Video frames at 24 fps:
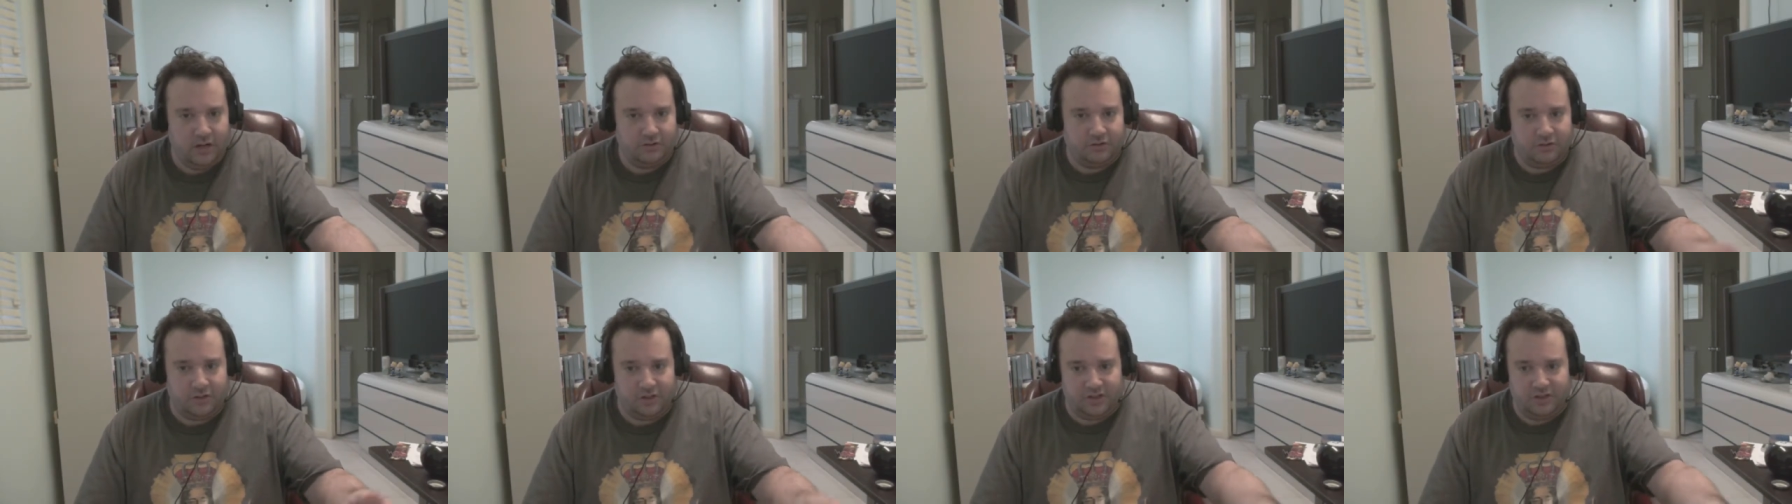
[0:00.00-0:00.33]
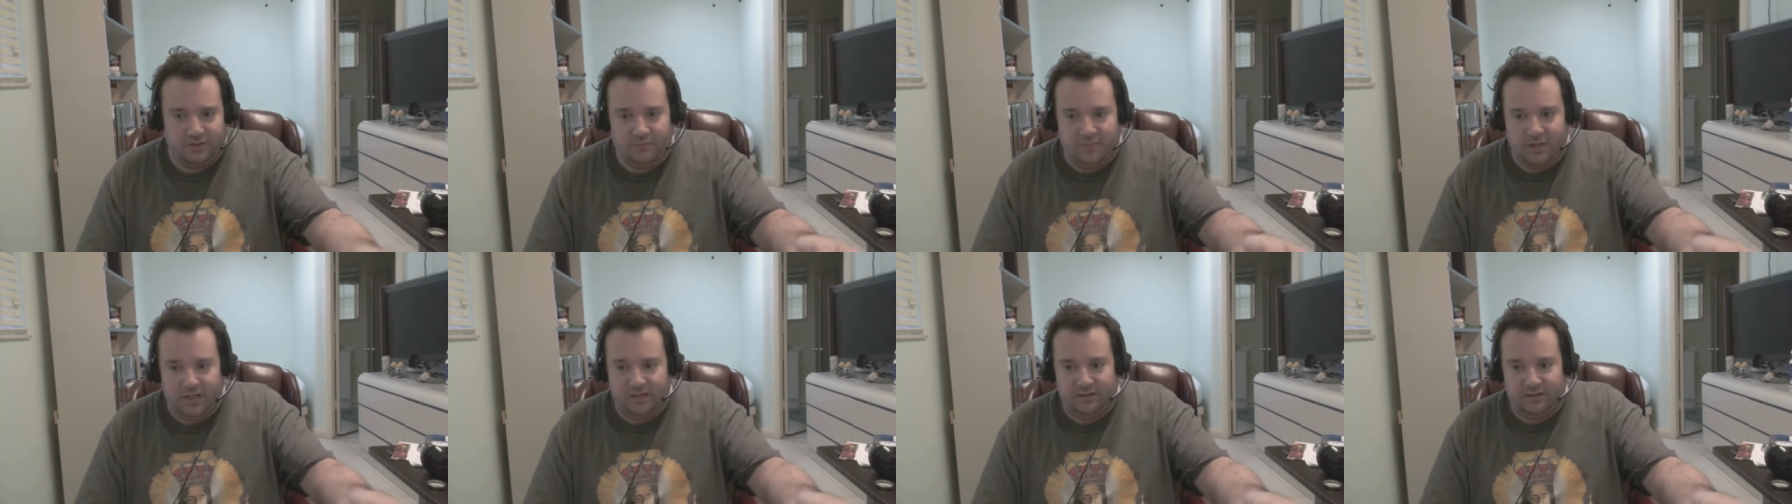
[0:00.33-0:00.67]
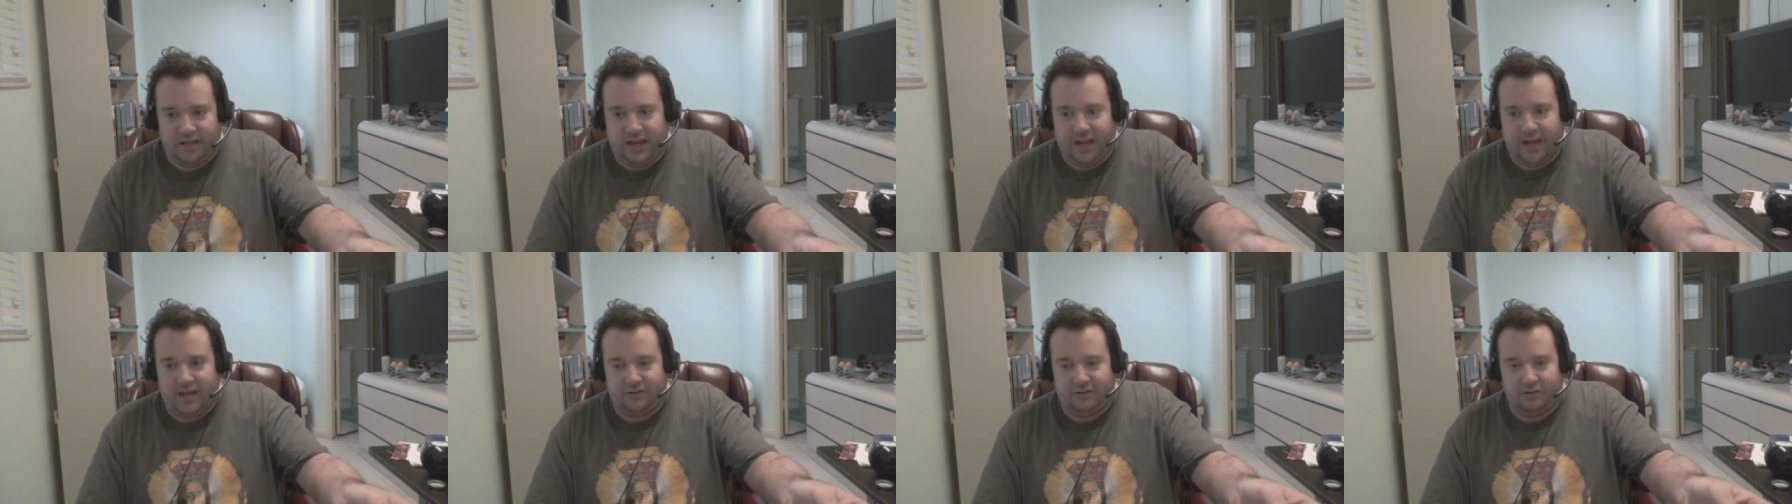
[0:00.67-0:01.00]
doesn't mean
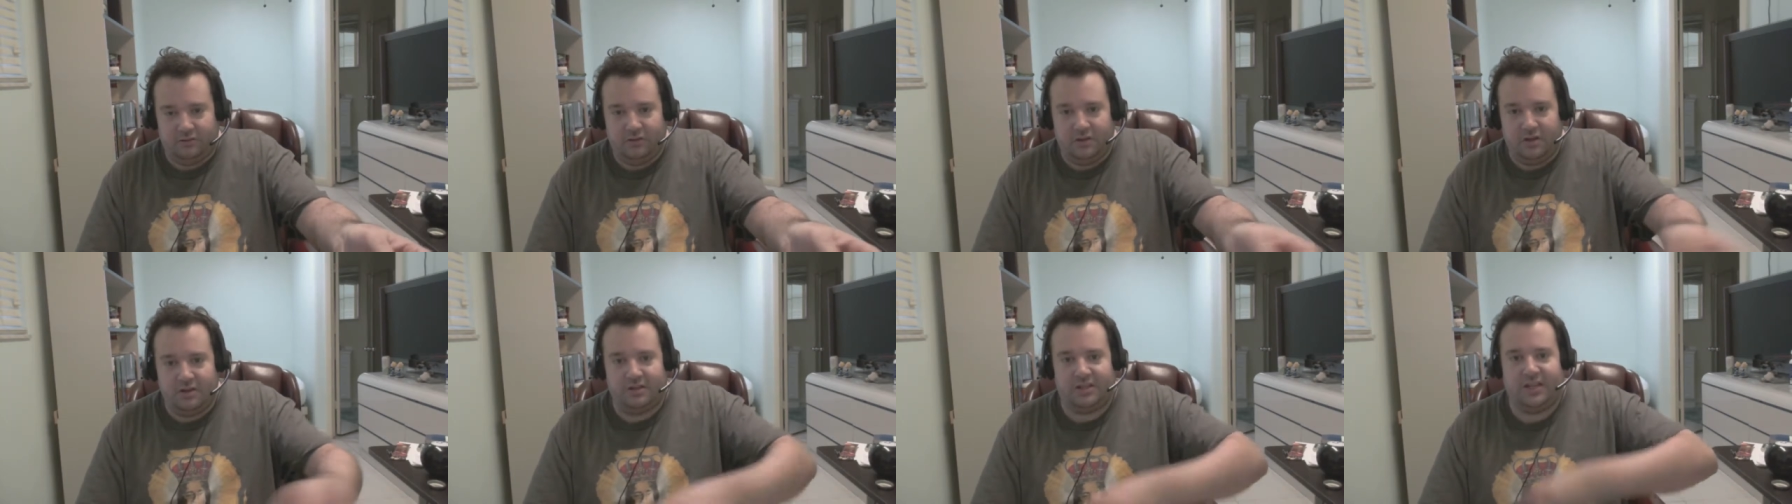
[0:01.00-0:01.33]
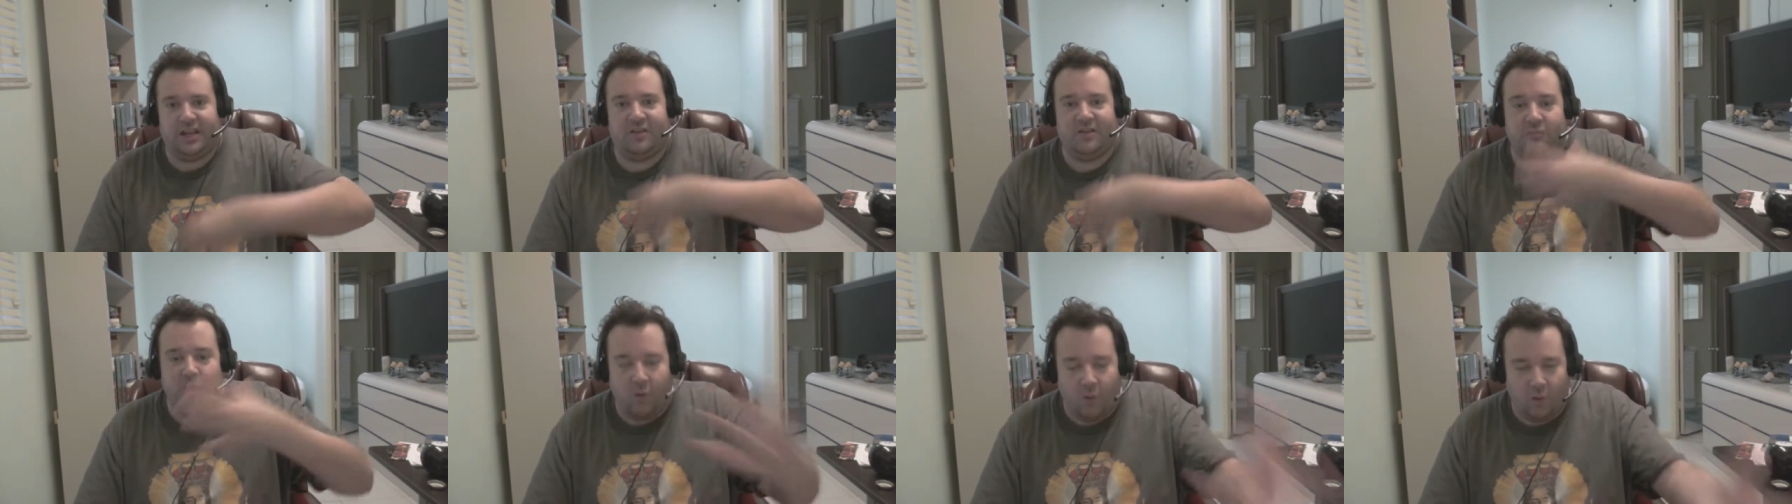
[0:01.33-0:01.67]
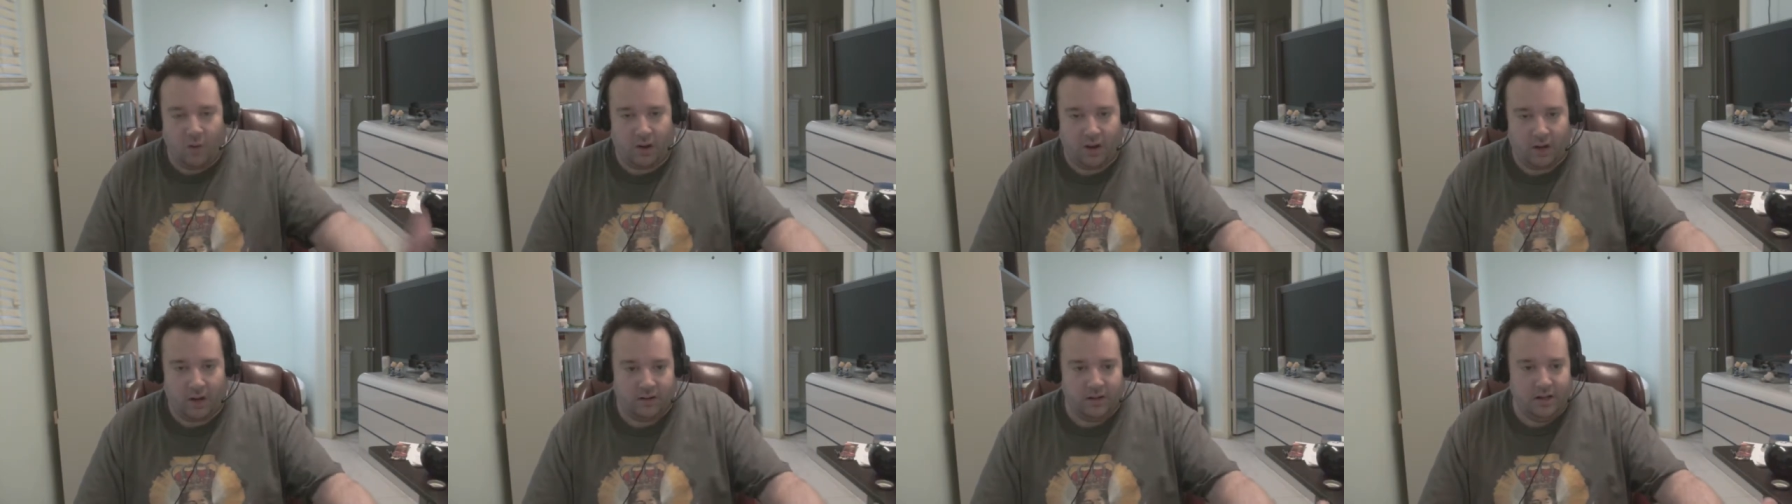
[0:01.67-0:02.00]
that you need to take
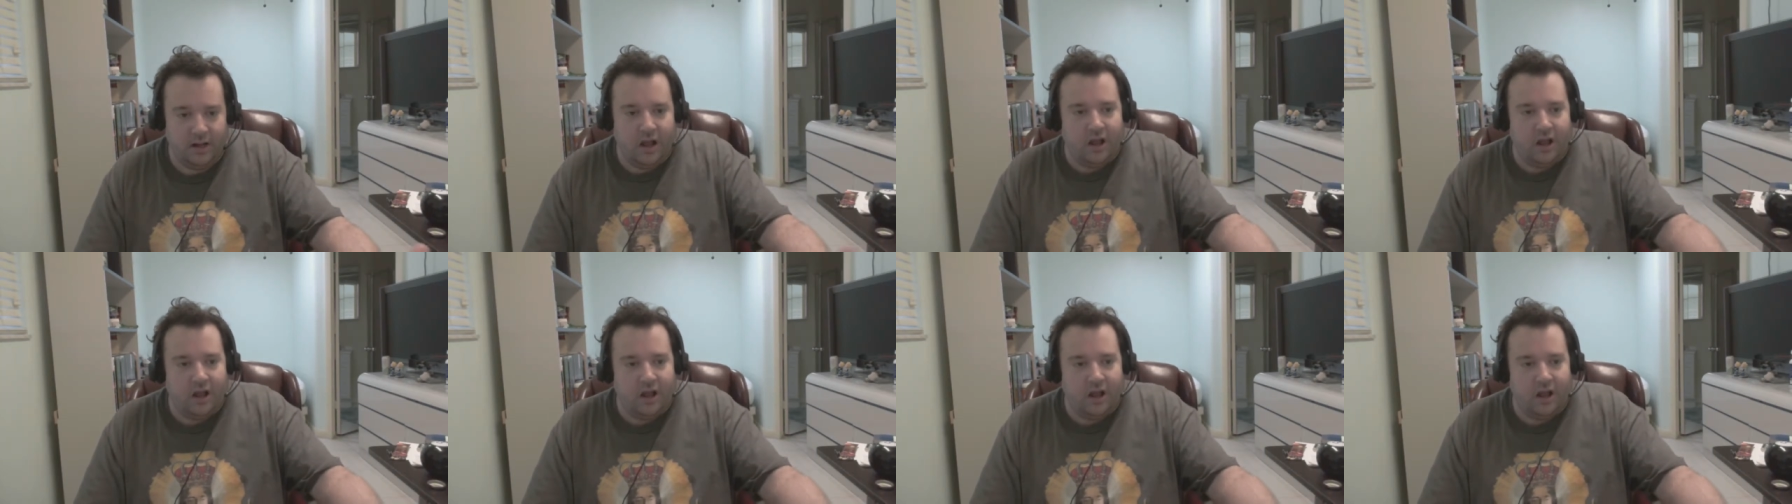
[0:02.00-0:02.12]
more,